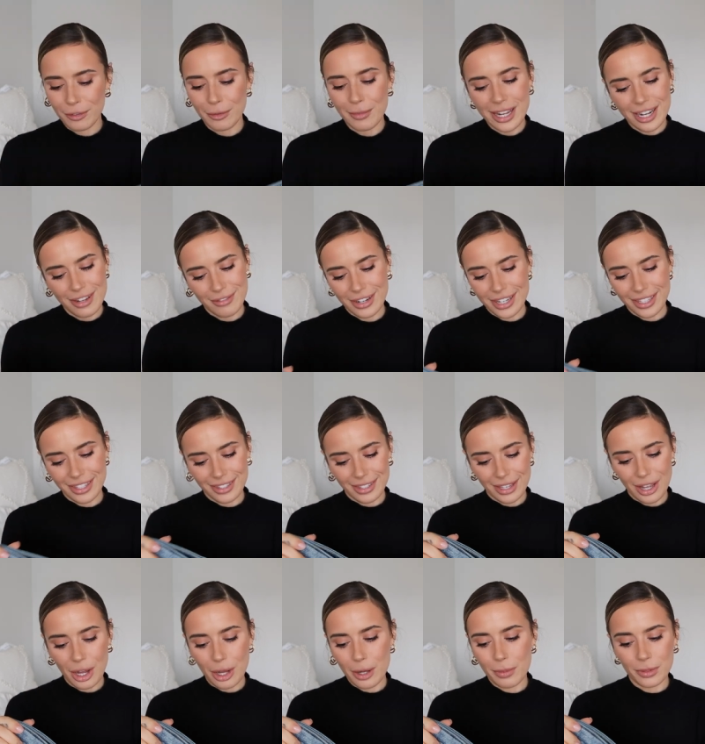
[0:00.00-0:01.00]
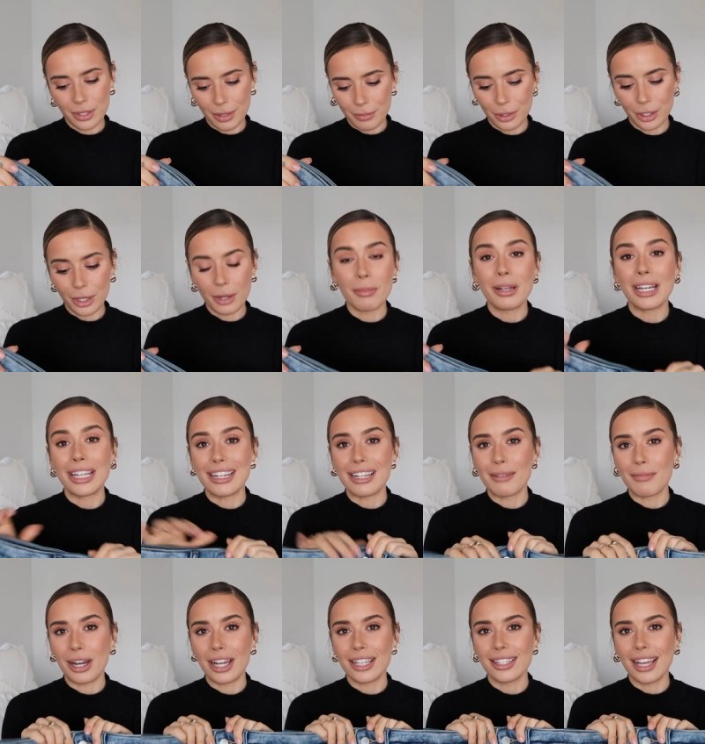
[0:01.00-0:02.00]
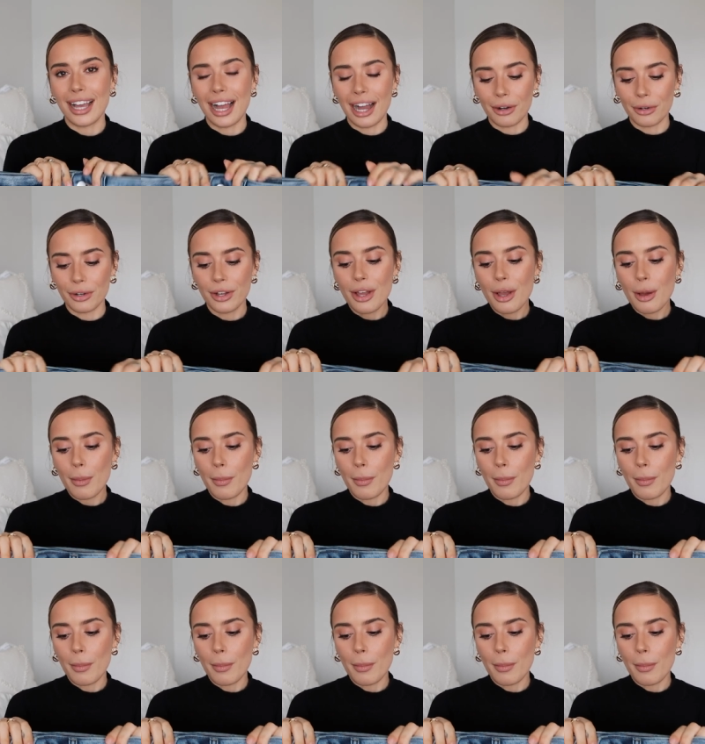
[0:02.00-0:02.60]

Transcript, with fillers: For many reasons, I hope someone completely buys it out.